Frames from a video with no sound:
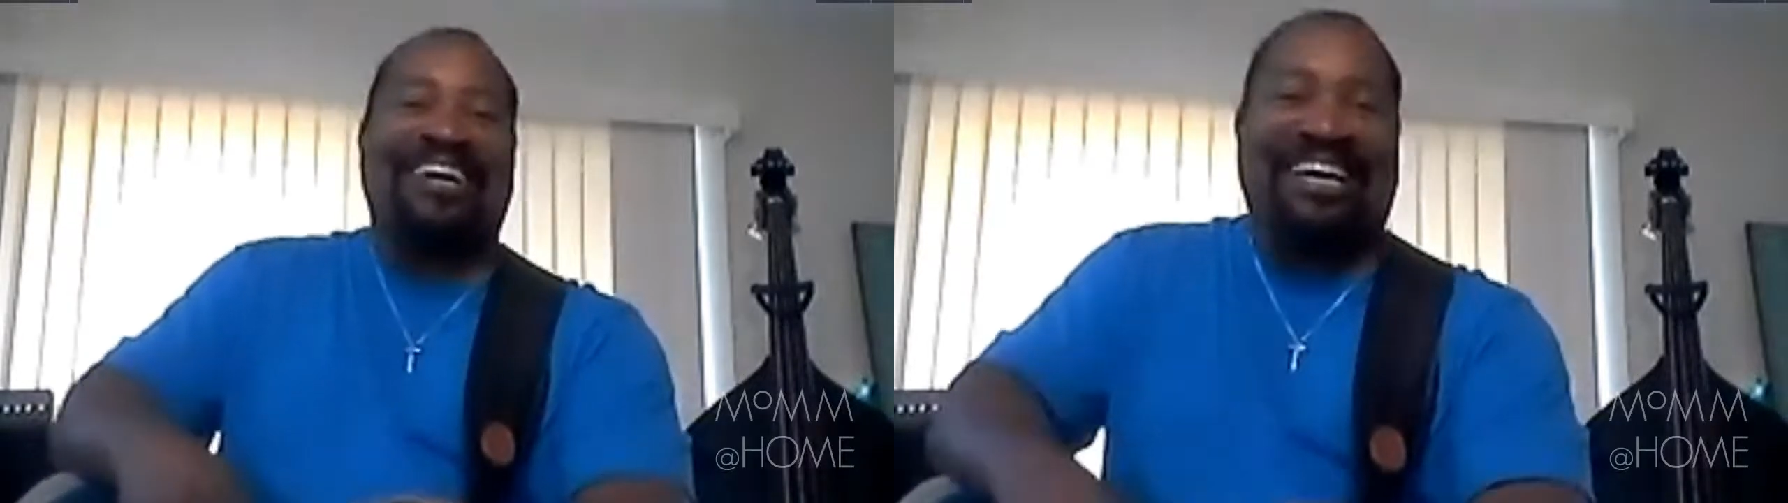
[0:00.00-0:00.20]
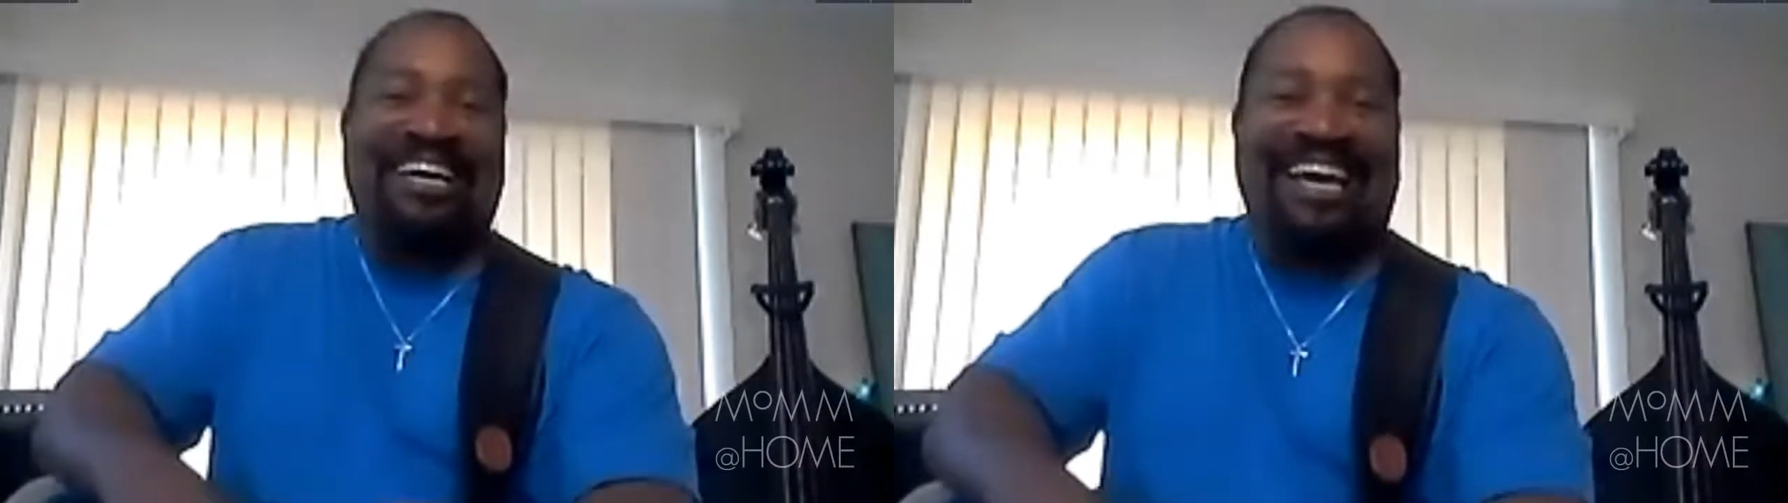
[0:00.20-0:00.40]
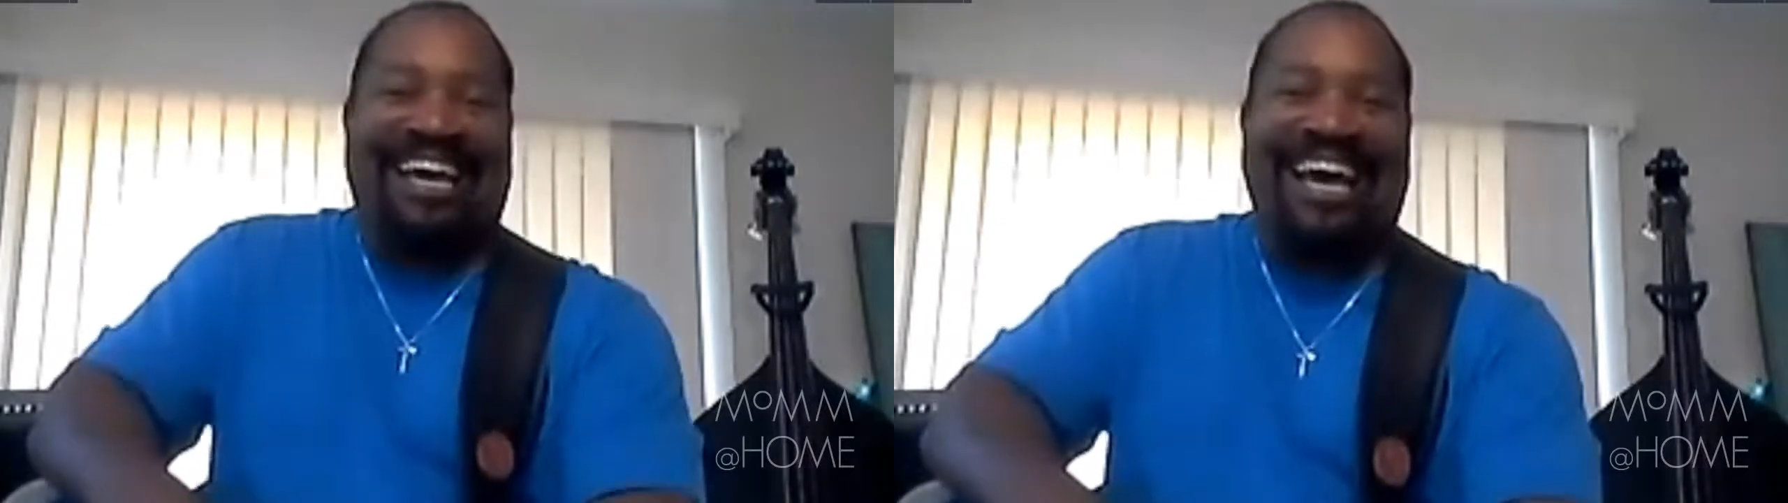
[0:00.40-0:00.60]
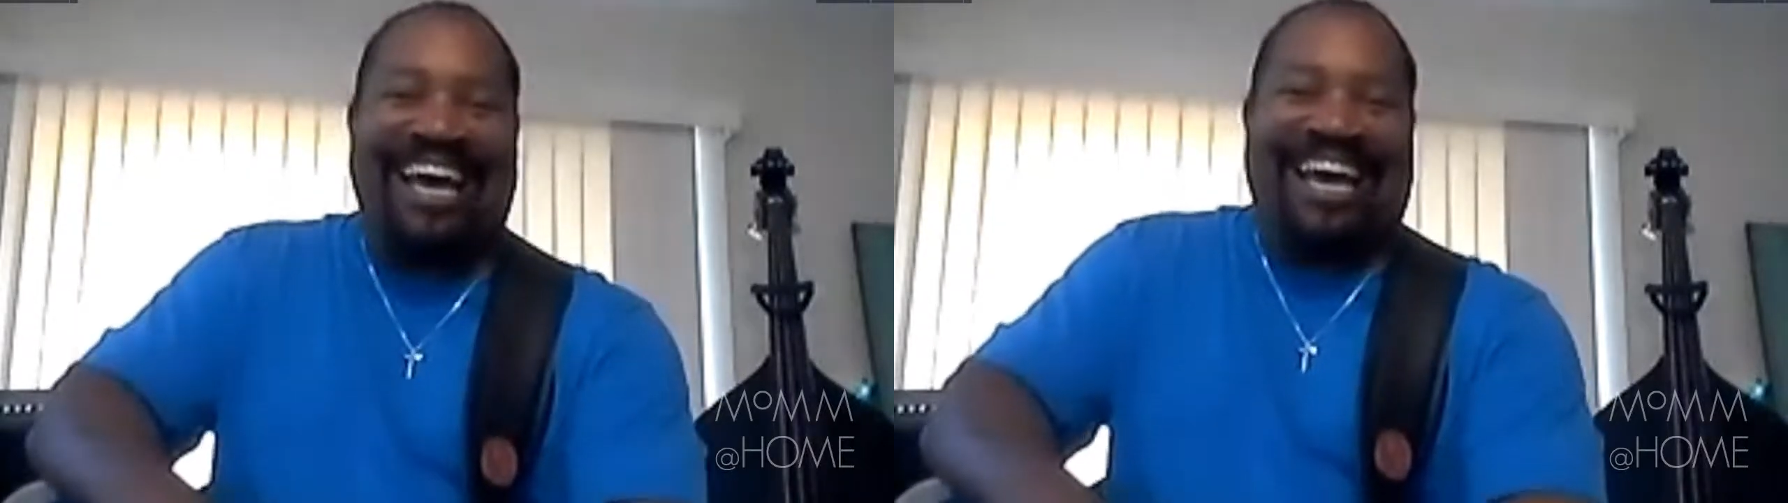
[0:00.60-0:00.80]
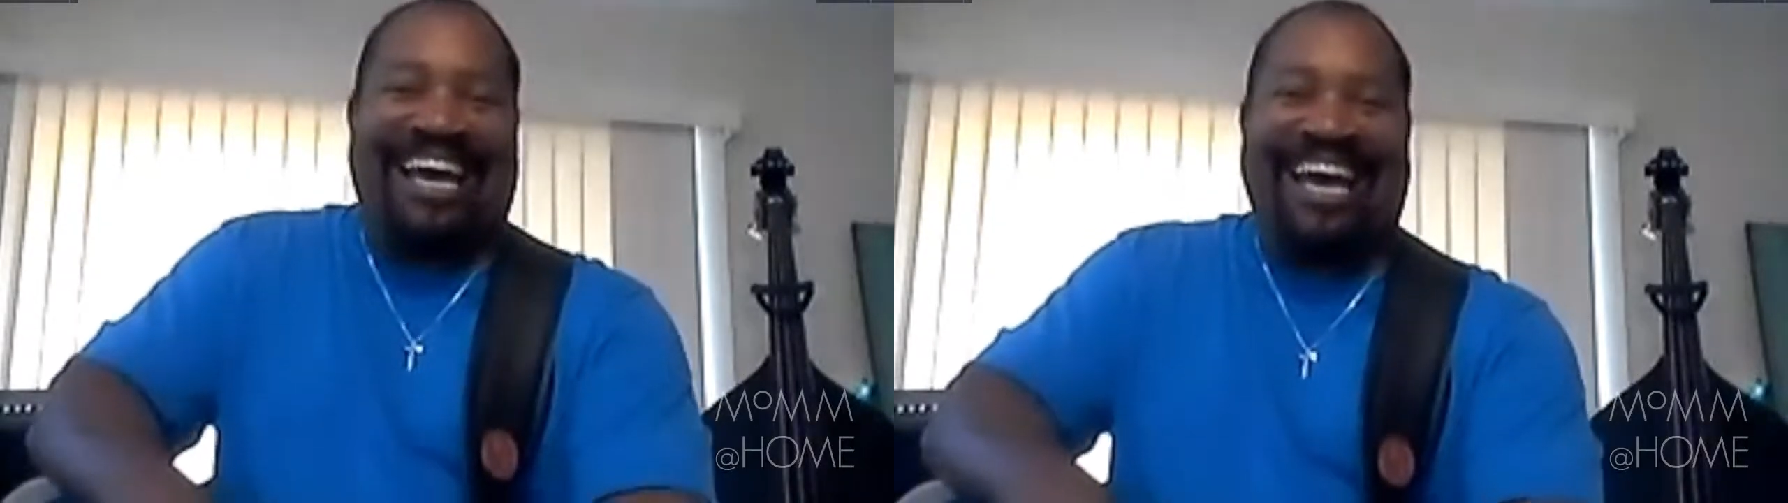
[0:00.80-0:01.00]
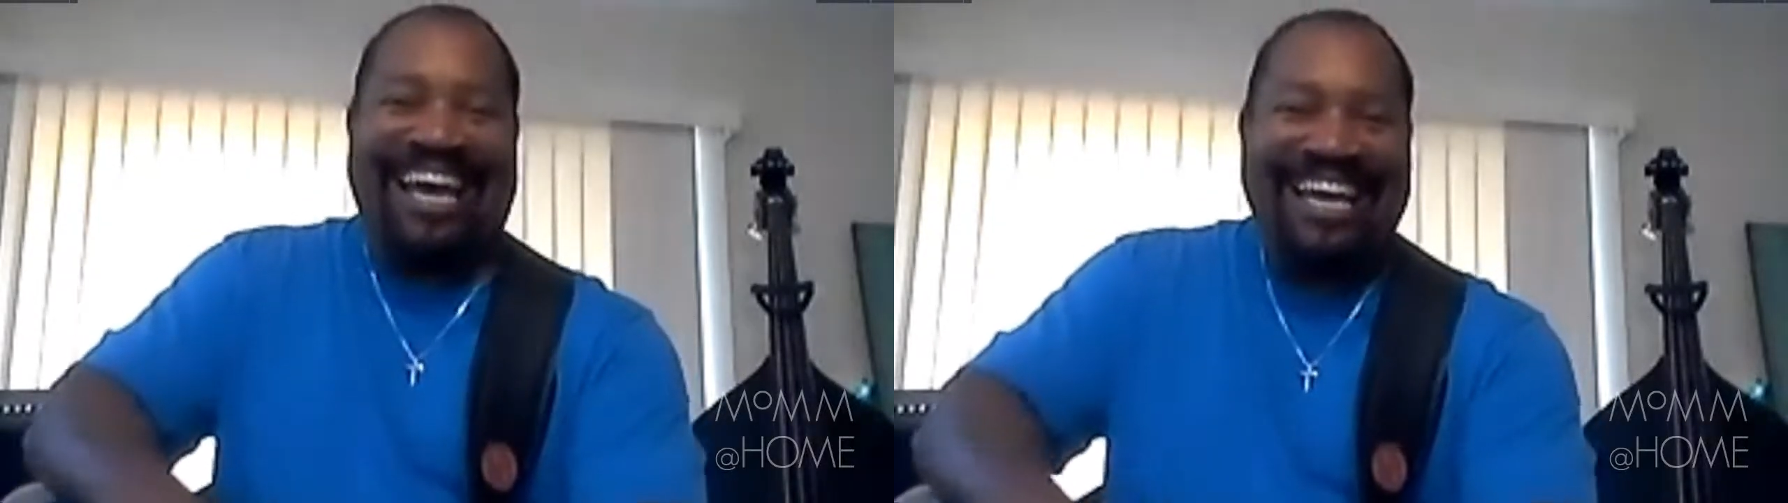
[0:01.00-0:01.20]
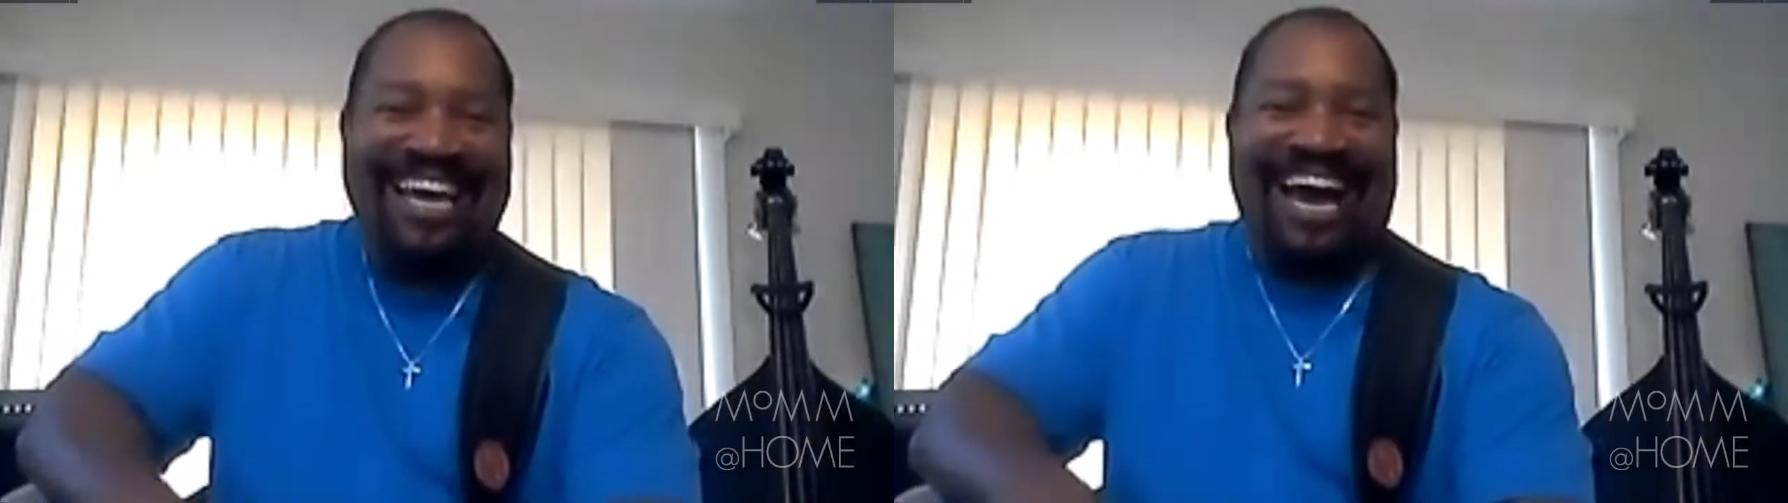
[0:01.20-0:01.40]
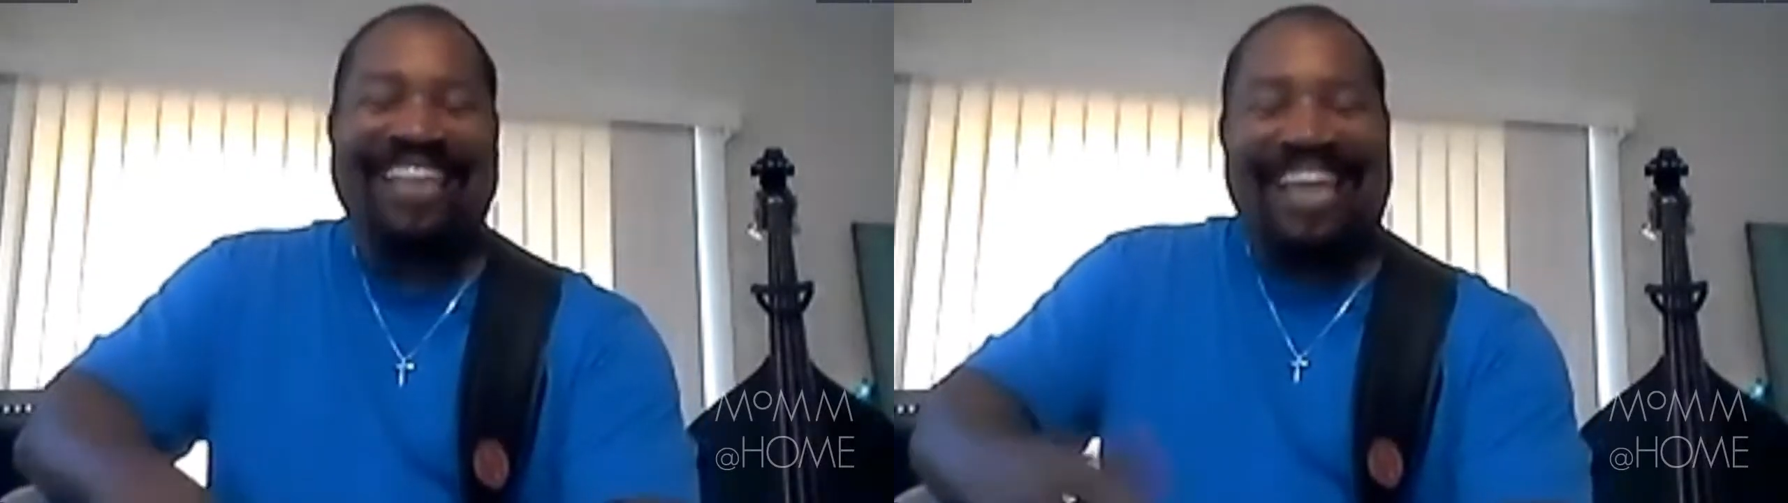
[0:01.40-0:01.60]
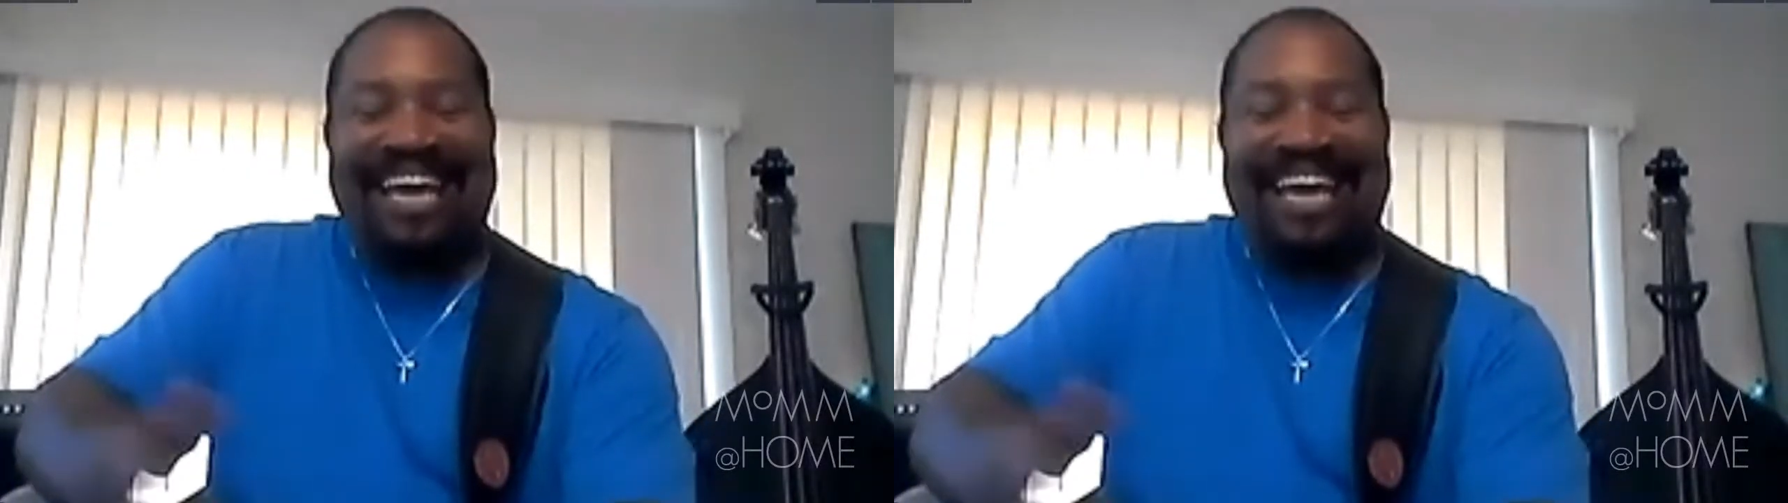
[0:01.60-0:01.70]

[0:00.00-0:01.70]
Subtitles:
so I